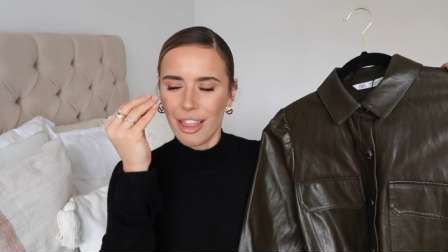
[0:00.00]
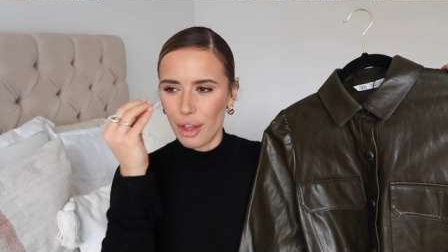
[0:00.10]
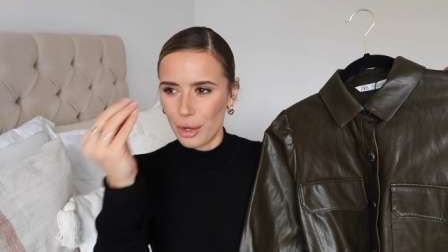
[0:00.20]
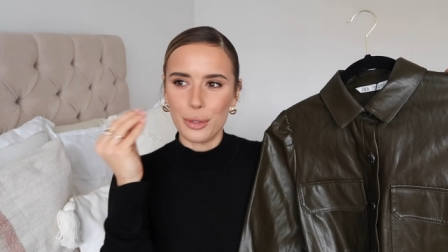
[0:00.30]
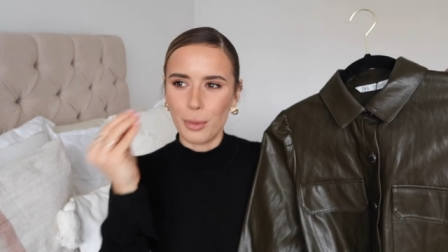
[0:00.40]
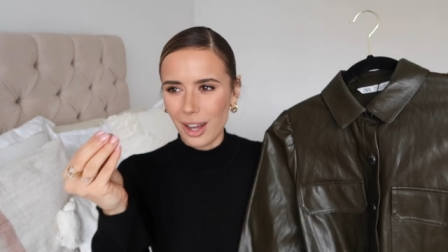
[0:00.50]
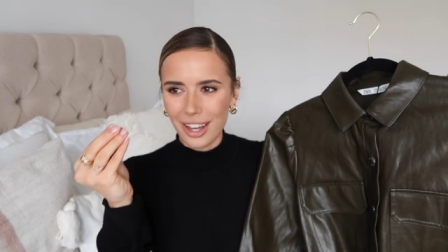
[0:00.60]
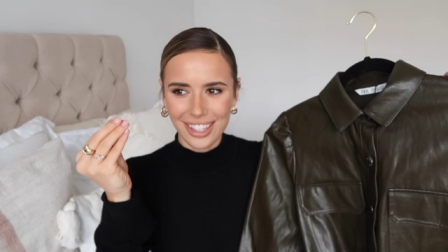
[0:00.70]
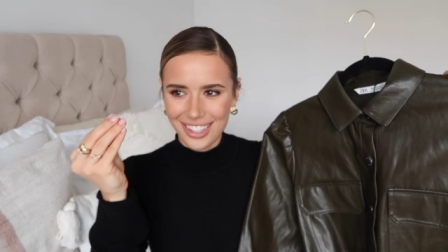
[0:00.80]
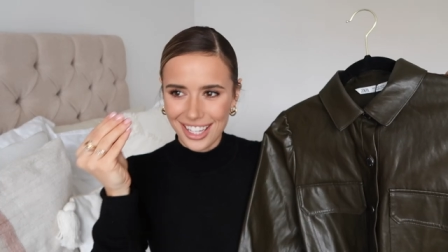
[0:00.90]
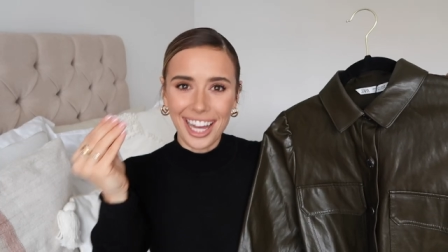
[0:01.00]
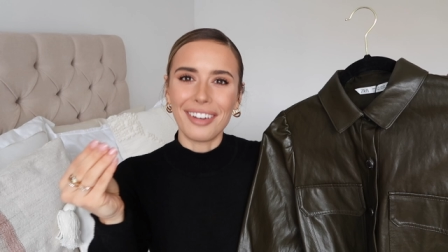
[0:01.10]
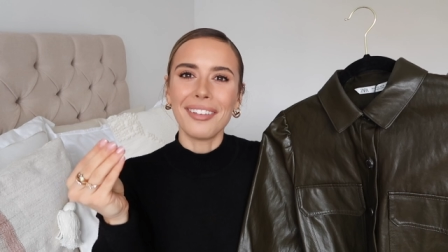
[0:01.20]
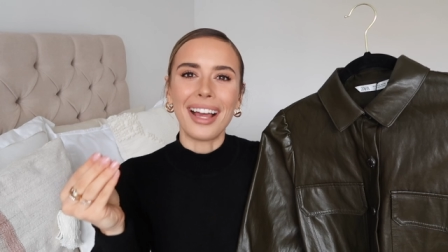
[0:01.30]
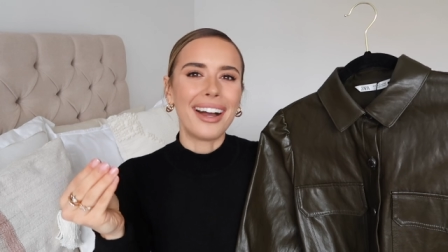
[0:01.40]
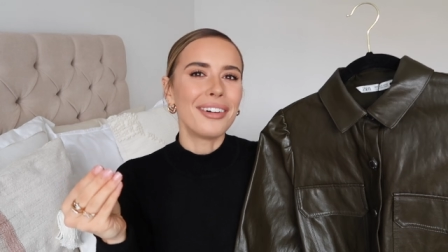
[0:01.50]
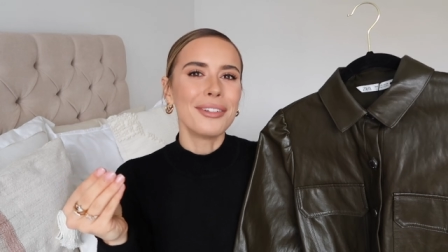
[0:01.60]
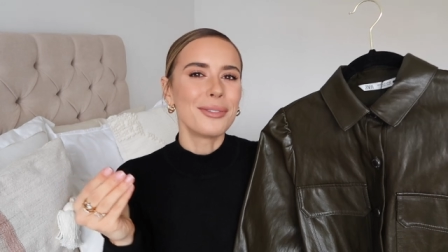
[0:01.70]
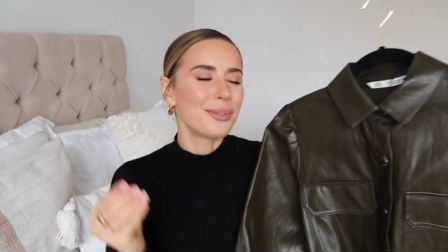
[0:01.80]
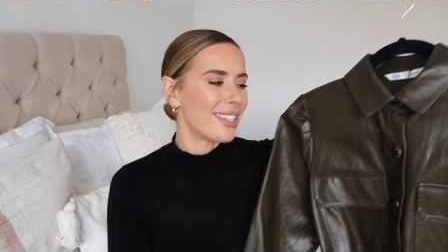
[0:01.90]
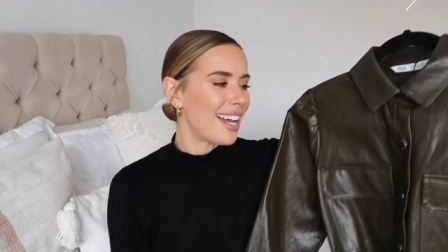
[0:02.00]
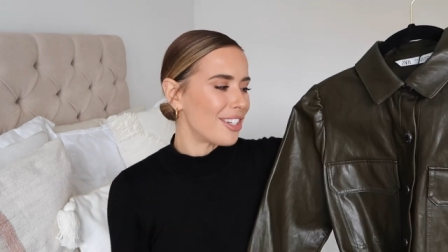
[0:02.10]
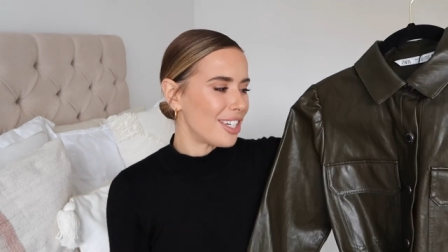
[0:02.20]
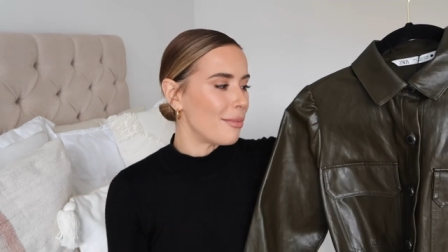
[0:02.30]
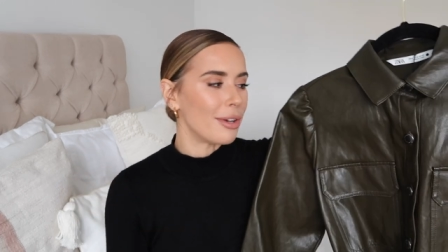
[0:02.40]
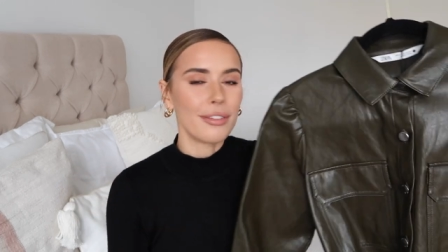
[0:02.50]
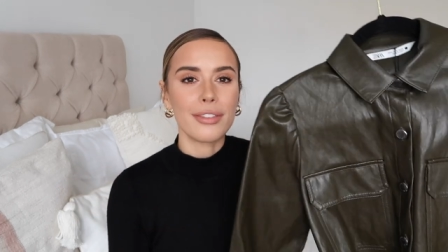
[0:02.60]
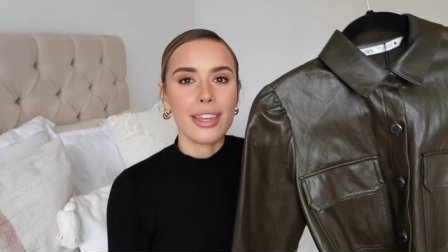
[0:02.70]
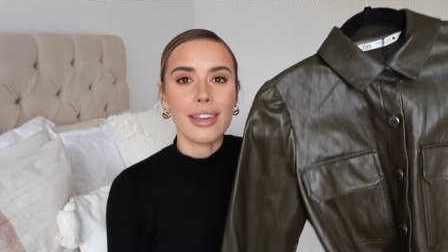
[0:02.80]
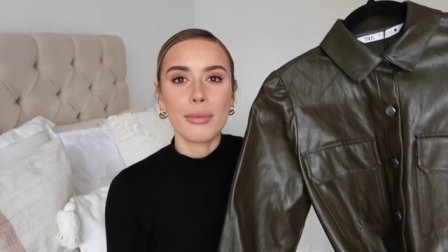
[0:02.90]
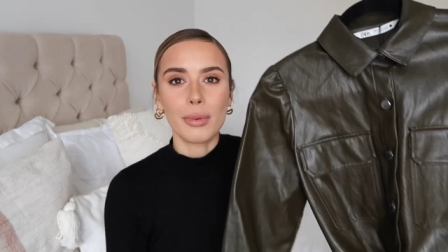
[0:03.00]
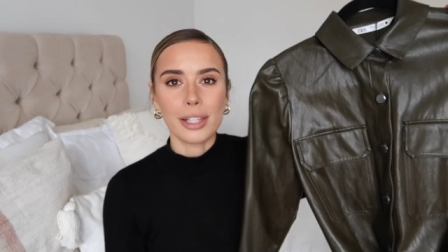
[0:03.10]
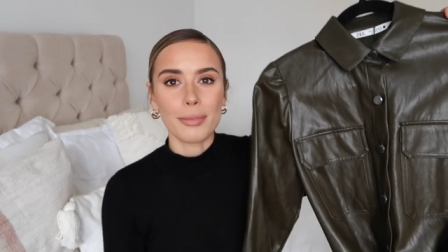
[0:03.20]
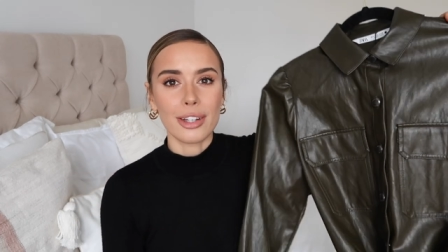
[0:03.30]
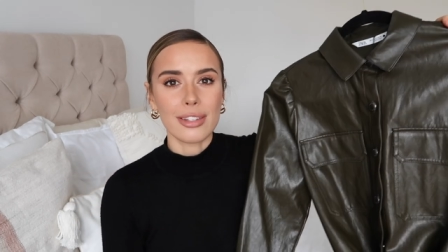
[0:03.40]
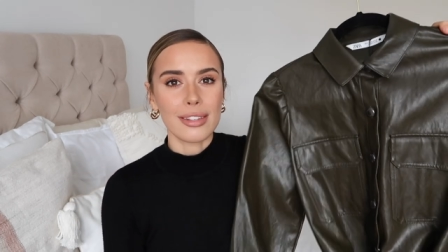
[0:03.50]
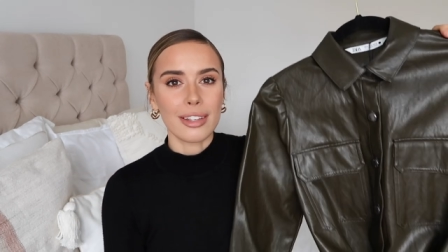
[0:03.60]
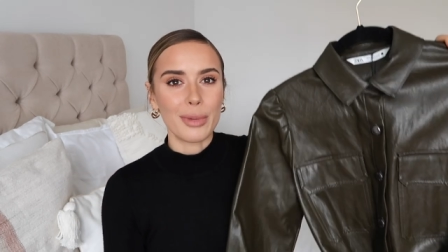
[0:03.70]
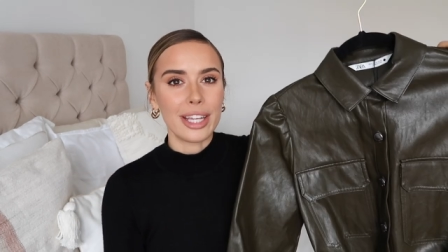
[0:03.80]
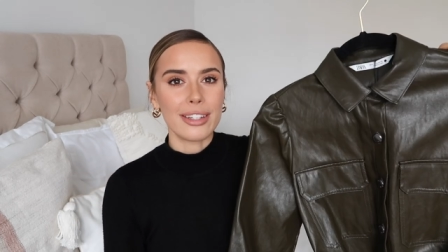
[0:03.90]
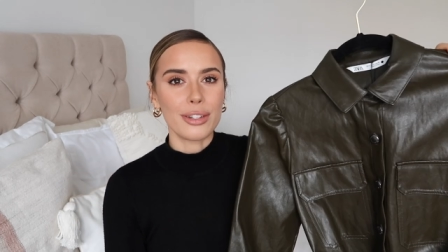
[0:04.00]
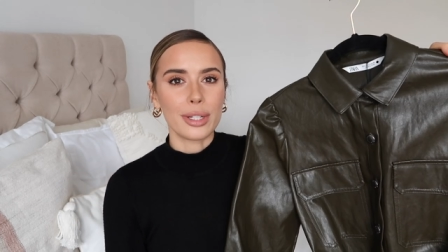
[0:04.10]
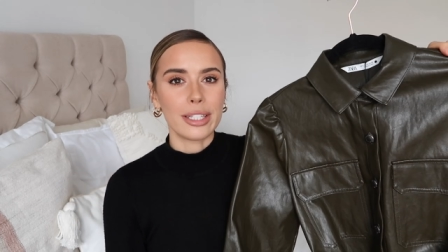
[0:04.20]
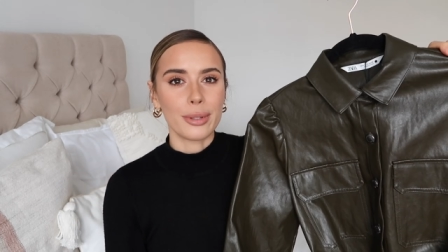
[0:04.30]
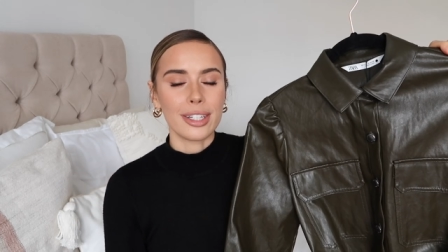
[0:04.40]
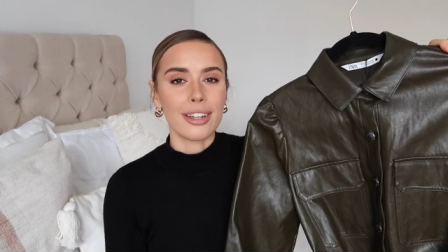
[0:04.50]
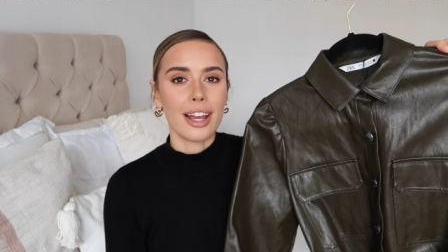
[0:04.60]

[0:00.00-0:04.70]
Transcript: those words out loud was actually one of the worst purchases I made in 2020.